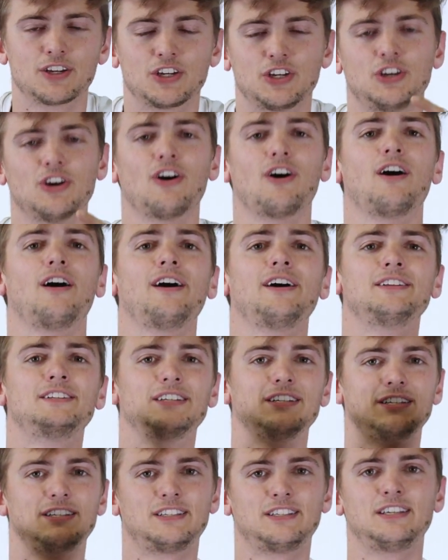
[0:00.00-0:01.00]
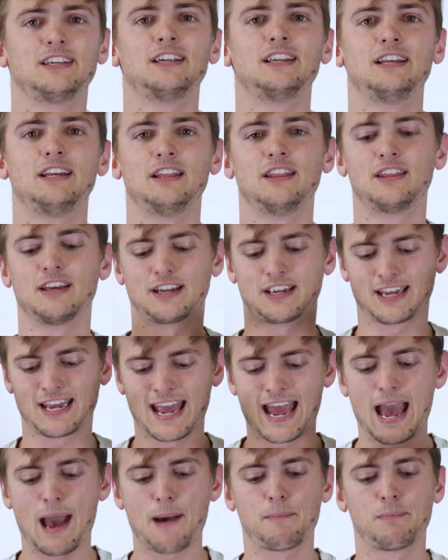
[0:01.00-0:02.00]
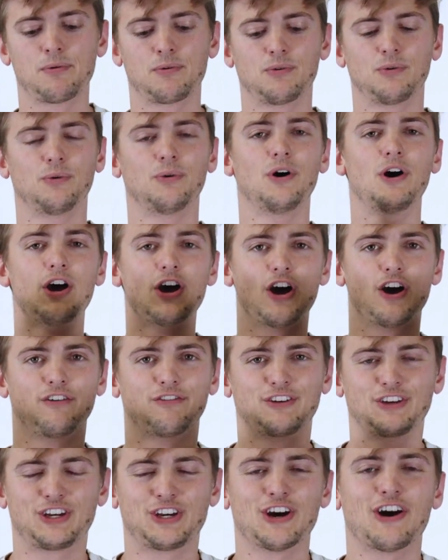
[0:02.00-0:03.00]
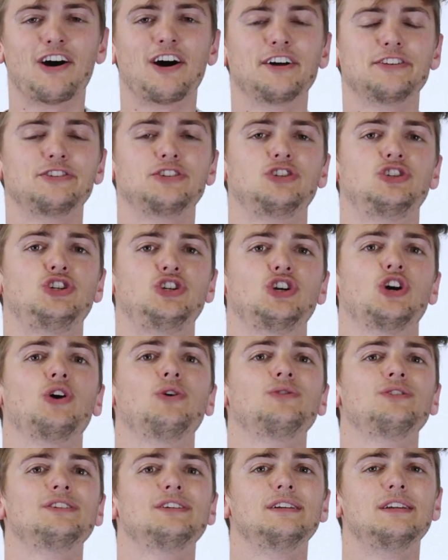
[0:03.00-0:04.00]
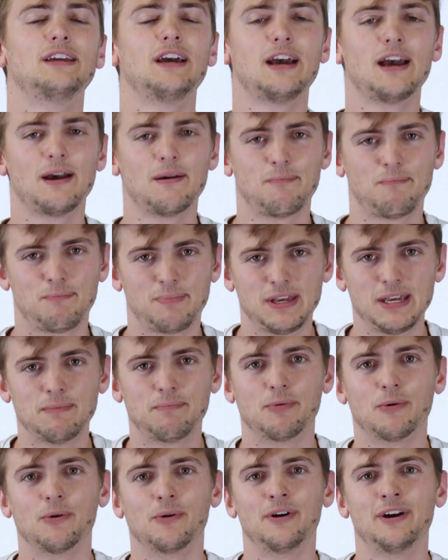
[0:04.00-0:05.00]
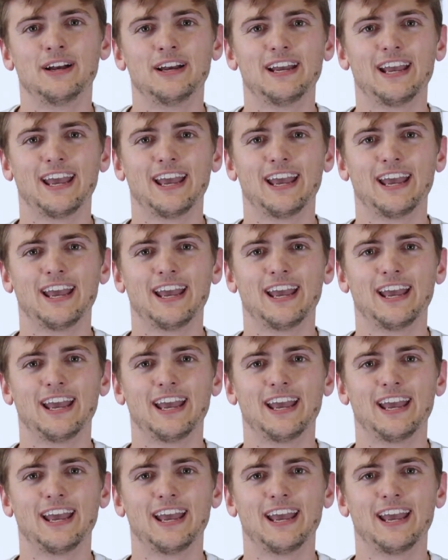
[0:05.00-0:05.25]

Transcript: God's city, the capital of God's chosen people,